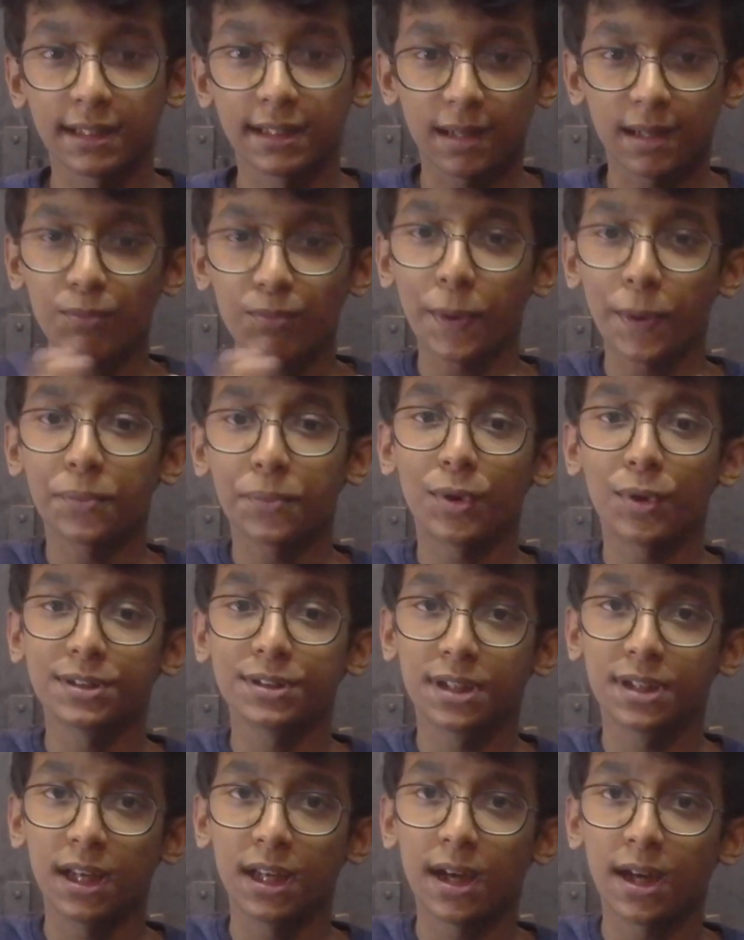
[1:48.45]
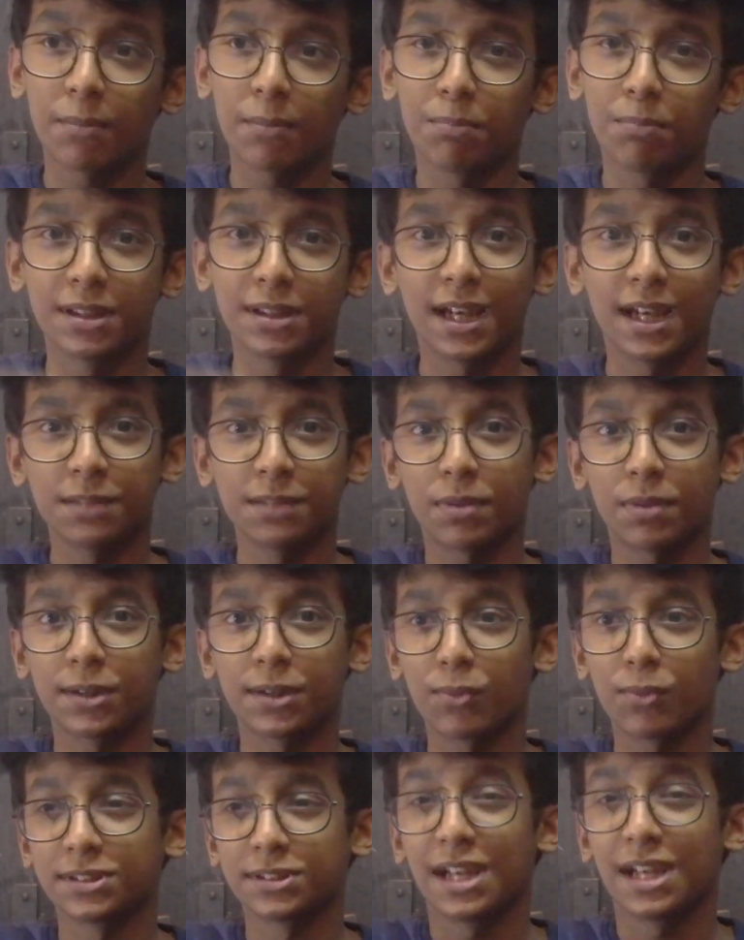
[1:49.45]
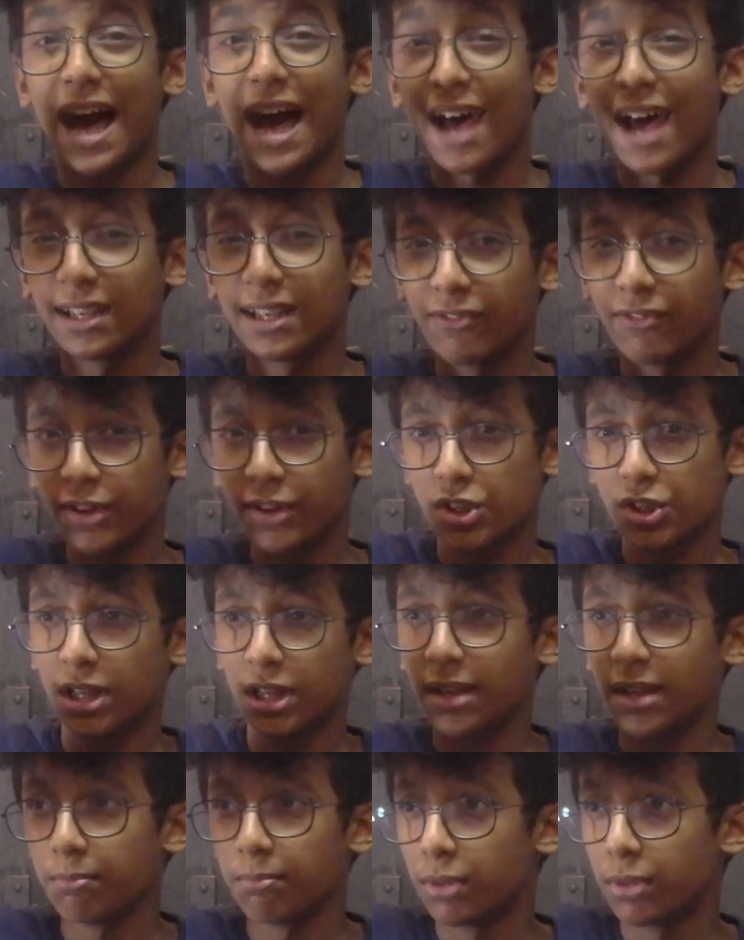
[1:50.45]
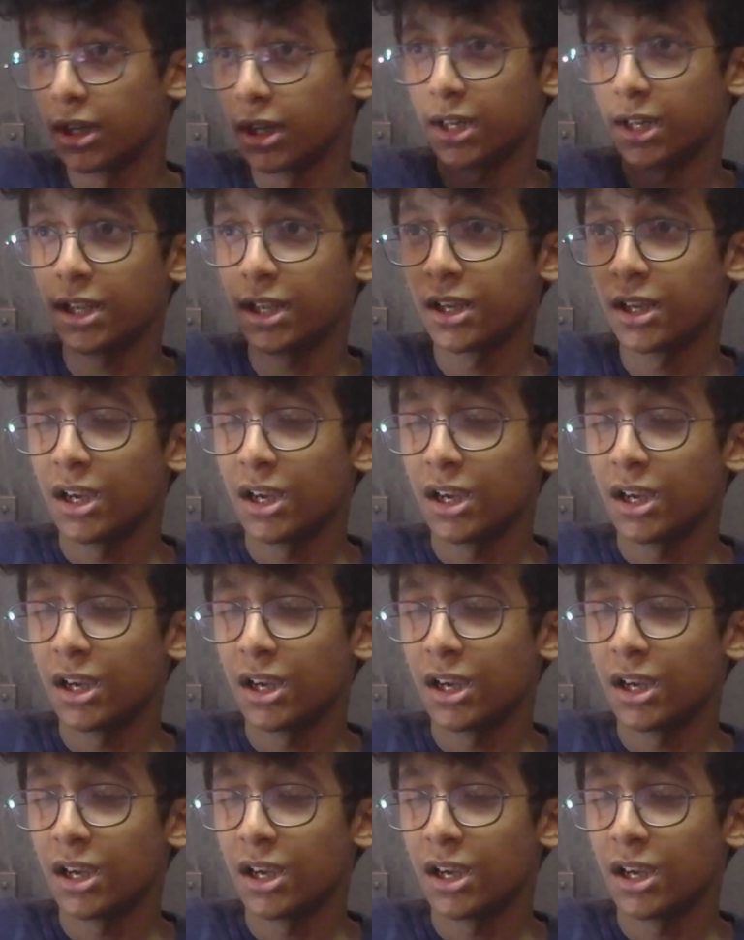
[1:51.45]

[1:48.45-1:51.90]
Some part was clear, but the other part was artificially blurred,